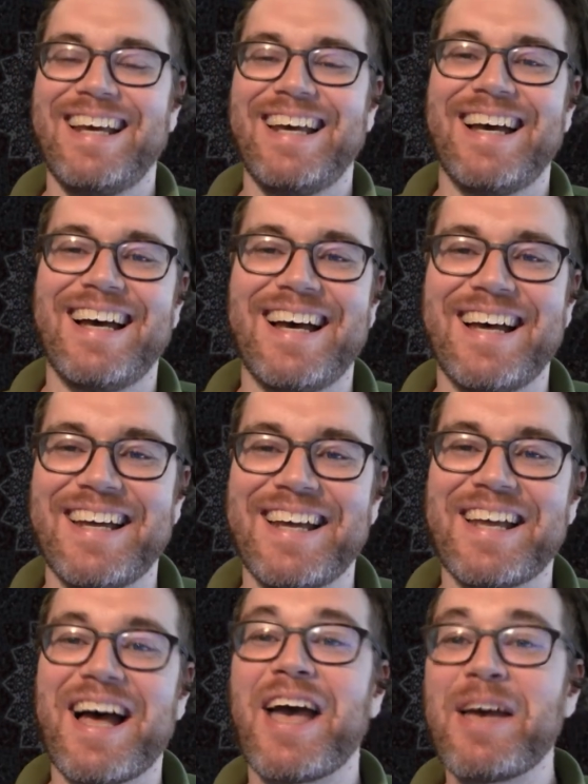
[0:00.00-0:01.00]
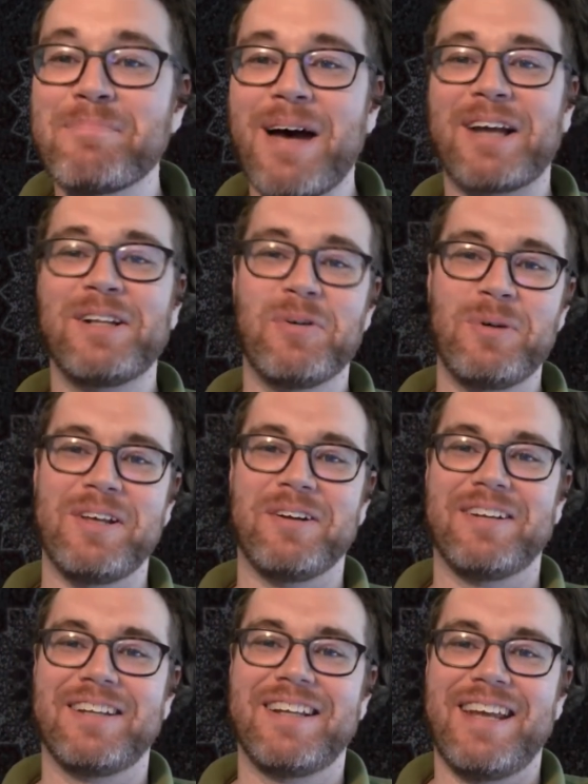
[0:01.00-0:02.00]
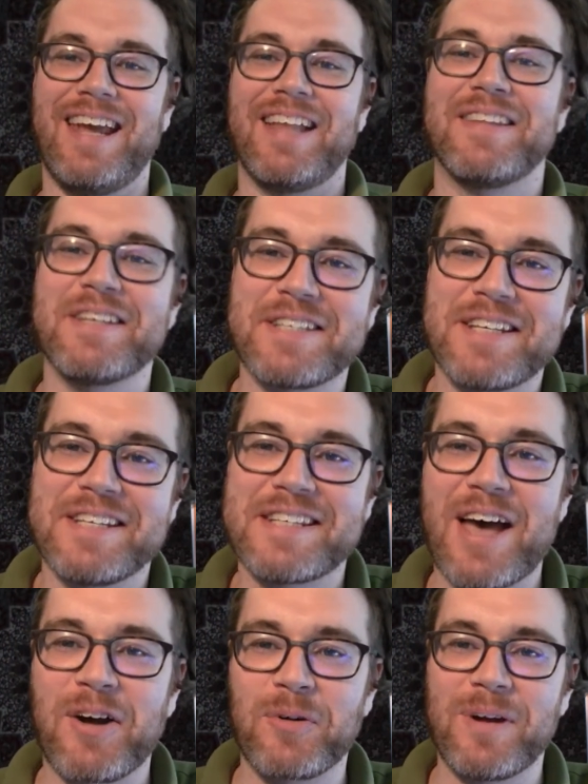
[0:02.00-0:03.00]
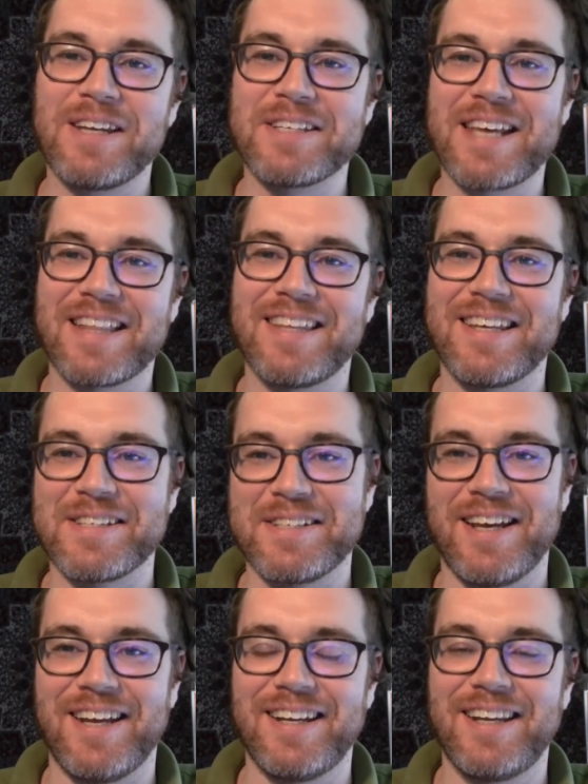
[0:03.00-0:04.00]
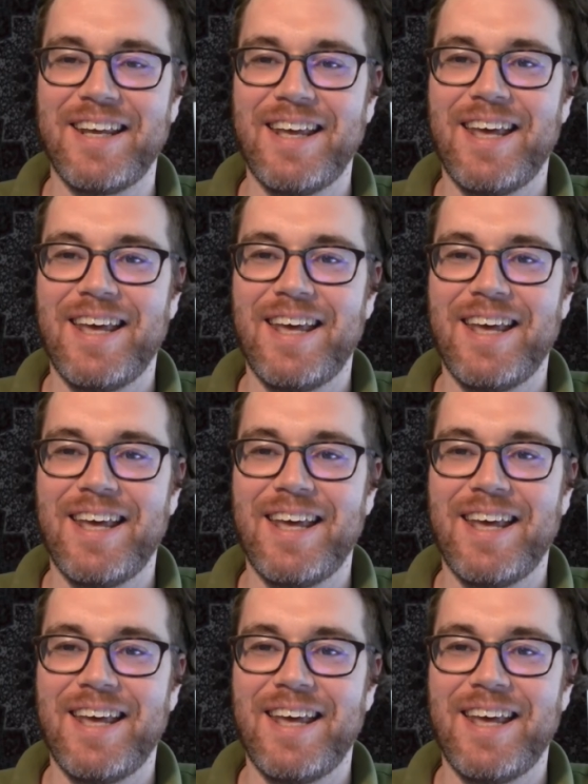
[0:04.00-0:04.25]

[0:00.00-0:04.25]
I am Michael O'Neill, and this is How Greens Get Things Done.